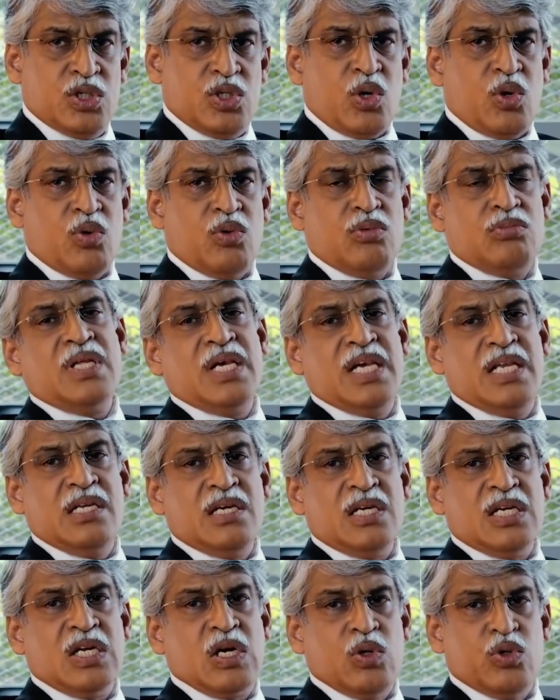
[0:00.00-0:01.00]
So, in
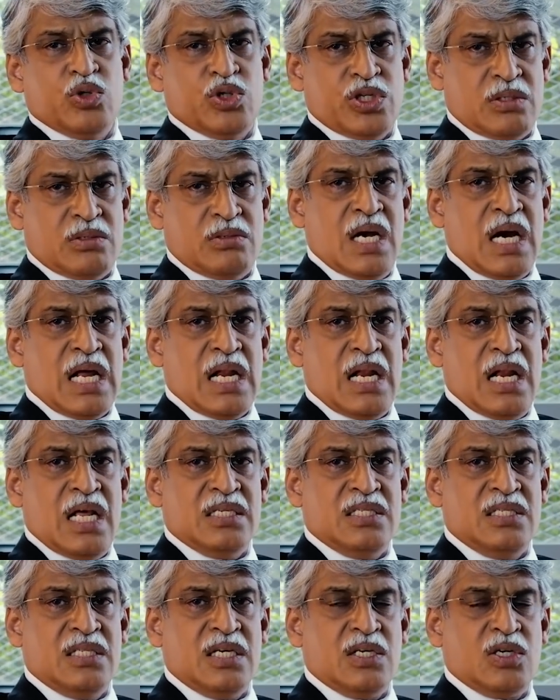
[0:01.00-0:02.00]
conclusion,
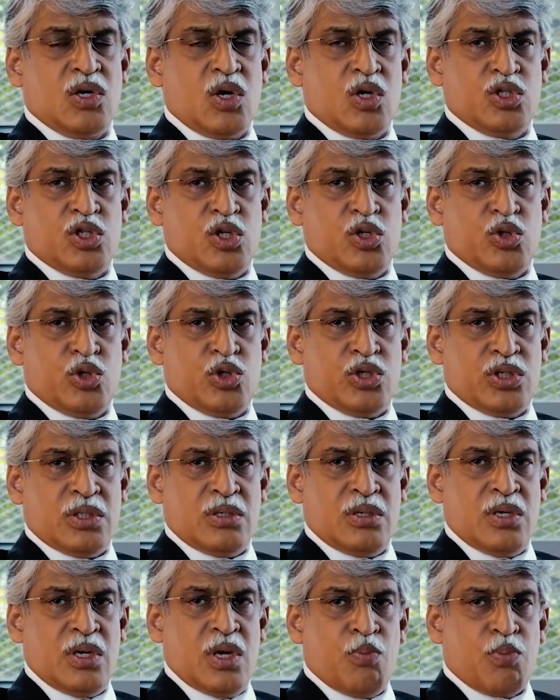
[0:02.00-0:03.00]
unless the
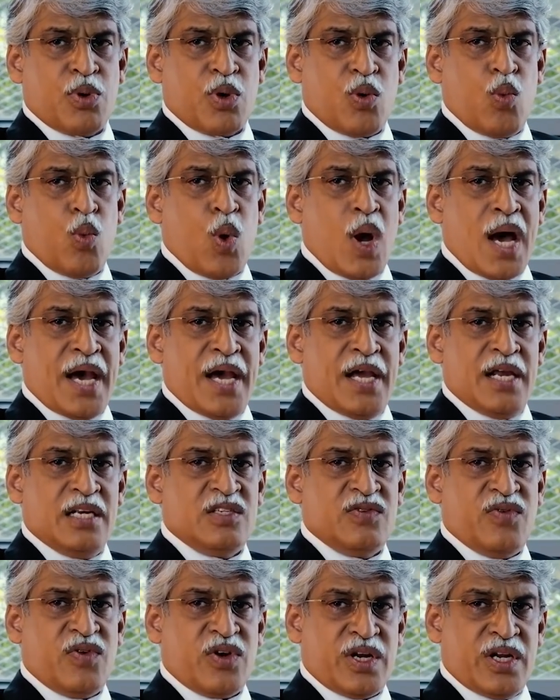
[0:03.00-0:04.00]
Constitution
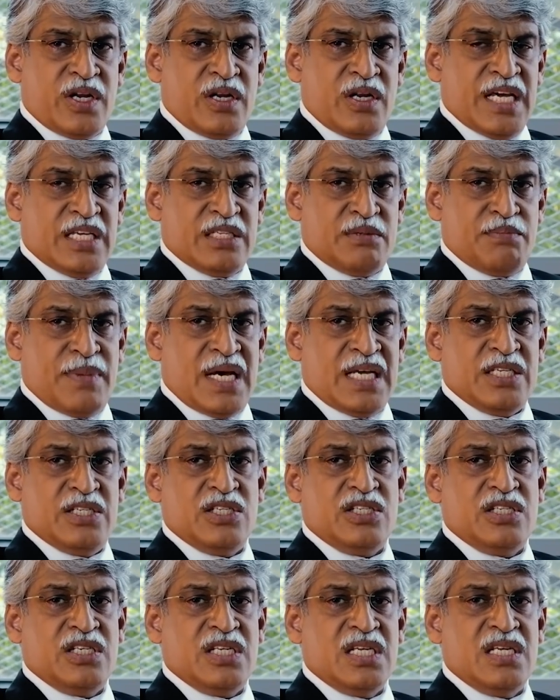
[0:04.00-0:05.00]
provides for it, His
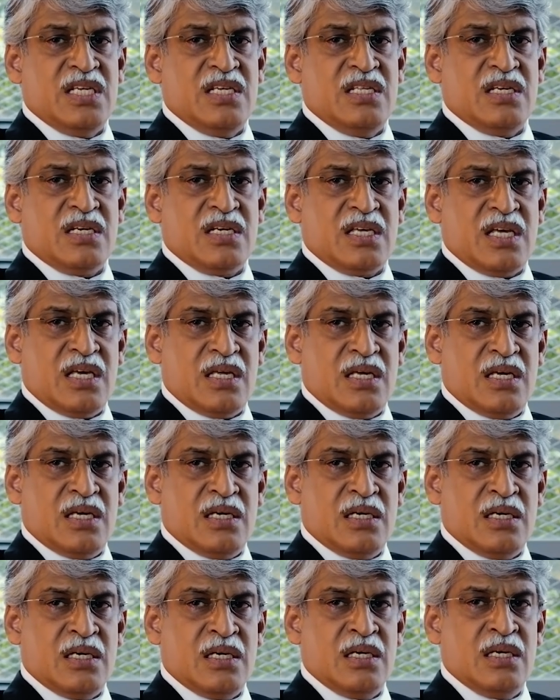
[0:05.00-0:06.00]
Majesty the
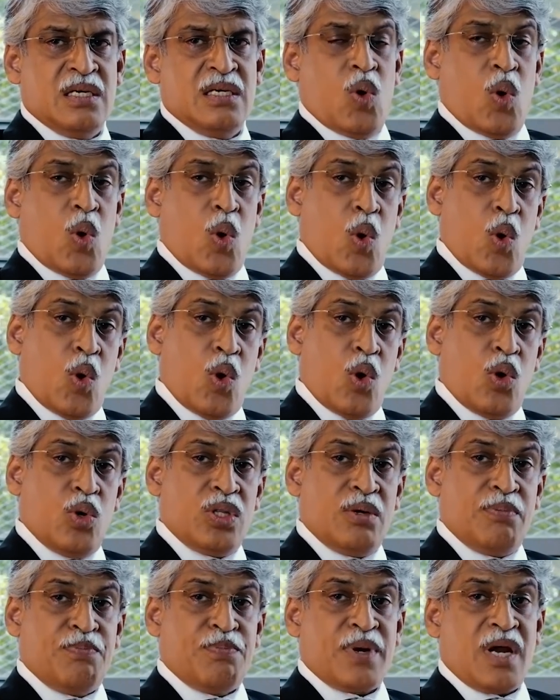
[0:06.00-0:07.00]
King, or
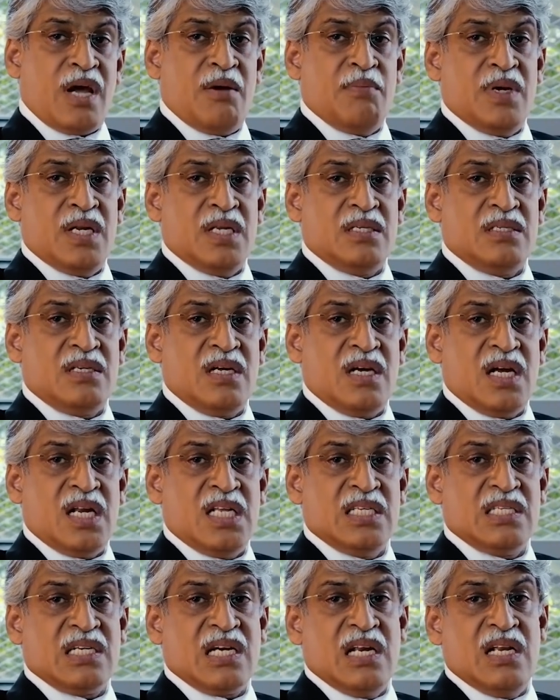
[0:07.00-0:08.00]
the Prime Minister and
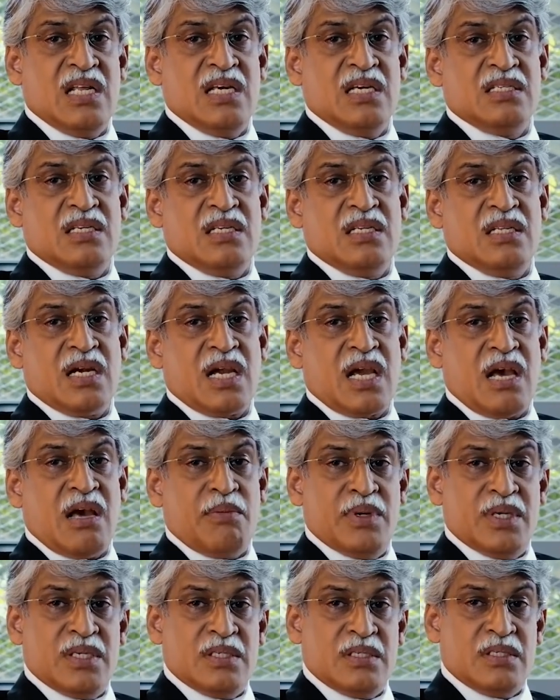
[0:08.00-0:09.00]
his colleagues in the
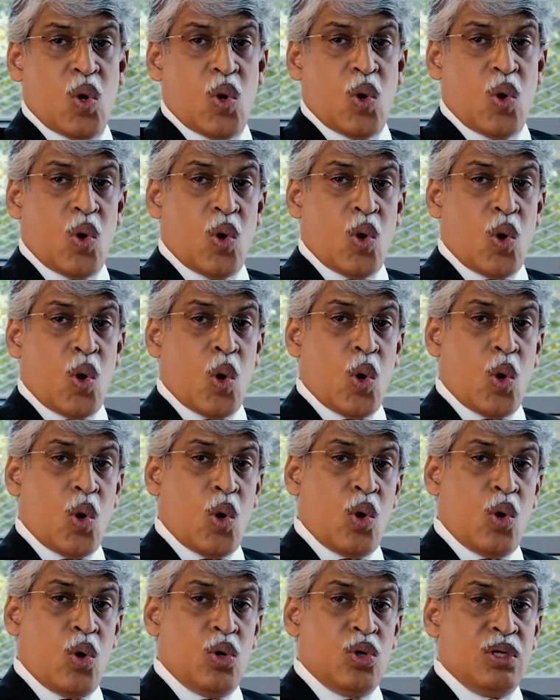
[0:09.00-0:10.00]
Cabinet, or
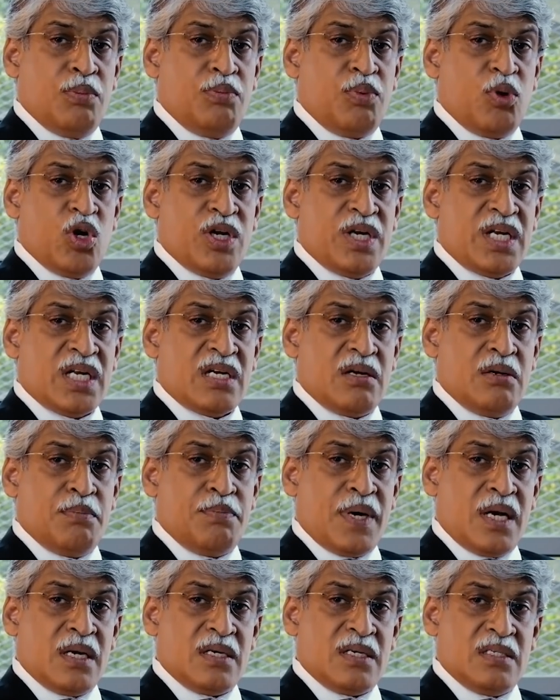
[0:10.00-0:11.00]
all the political
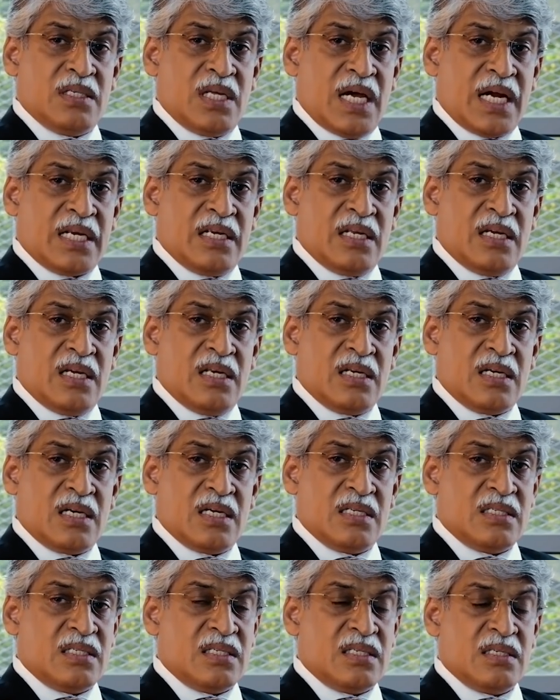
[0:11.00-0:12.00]
parties acting in
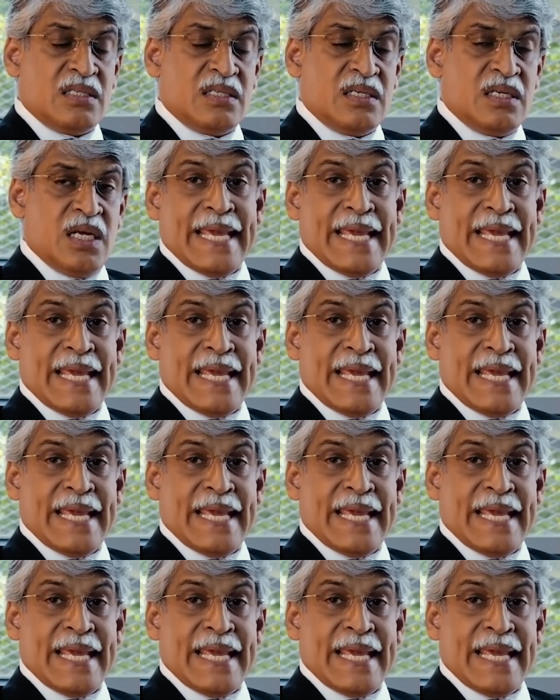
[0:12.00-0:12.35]
concert,